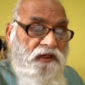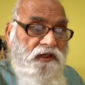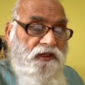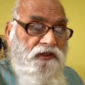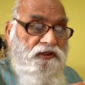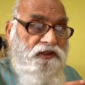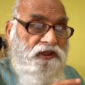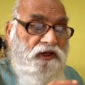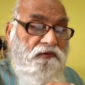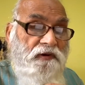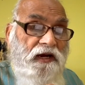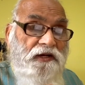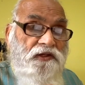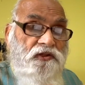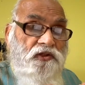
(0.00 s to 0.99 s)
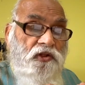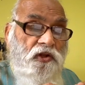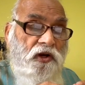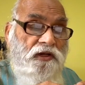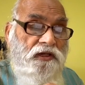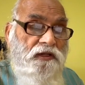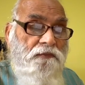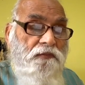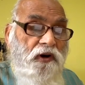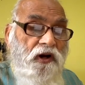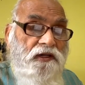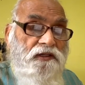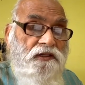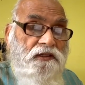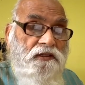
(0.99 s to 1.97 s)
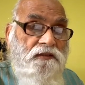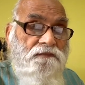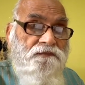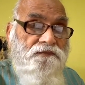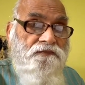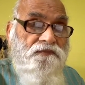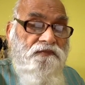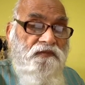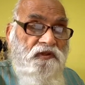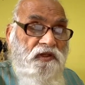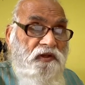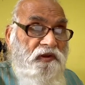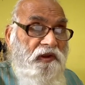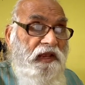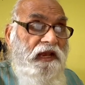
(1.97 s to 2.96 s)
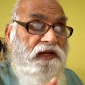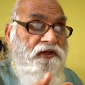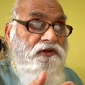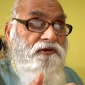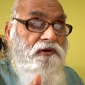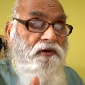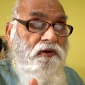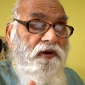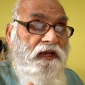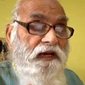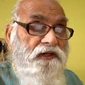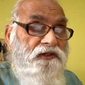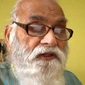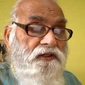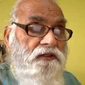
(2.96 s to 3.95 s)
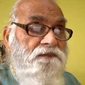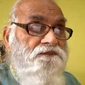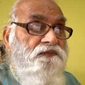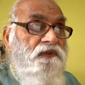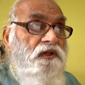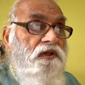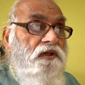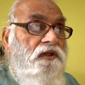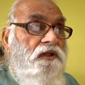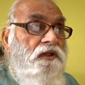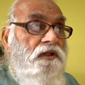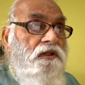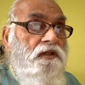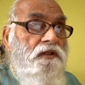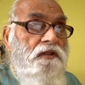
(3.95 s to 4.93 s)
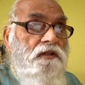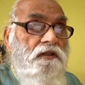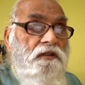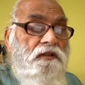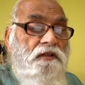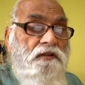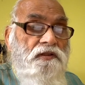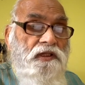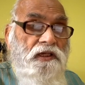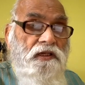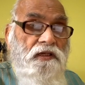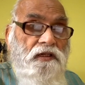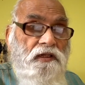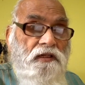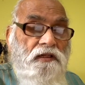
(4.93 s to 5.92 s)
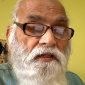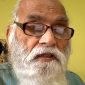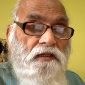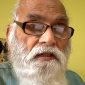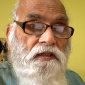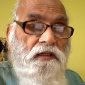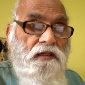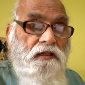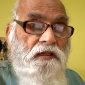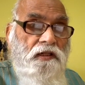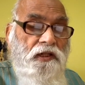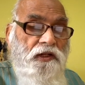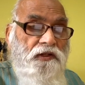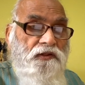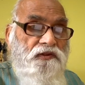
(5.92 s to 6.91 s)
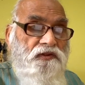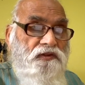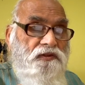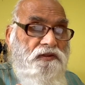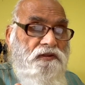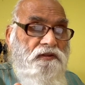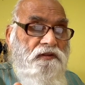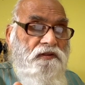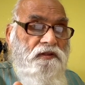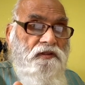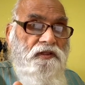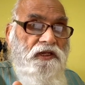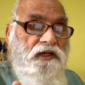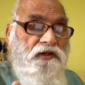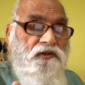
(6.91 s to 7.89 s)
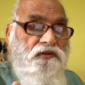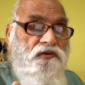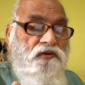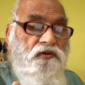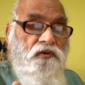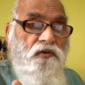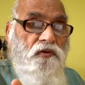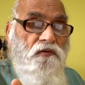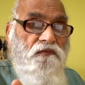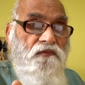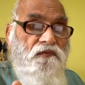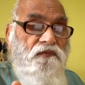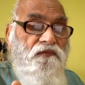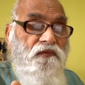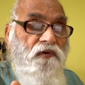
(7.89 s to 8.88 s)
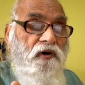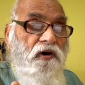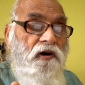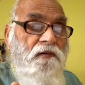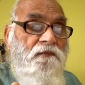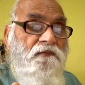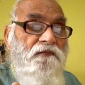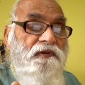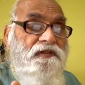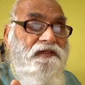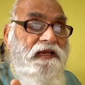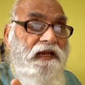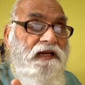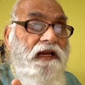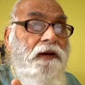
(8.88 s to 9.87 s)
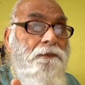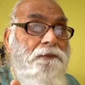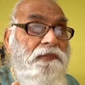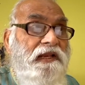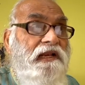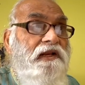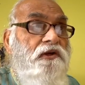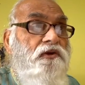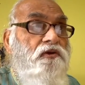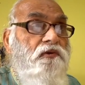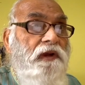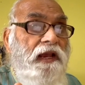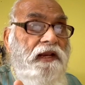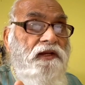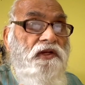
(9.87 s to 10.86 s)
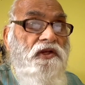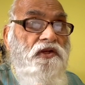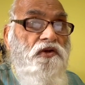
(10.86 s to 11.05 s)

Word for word: Shiva is not the body. And you look at it, the is there is no form which can appeal to any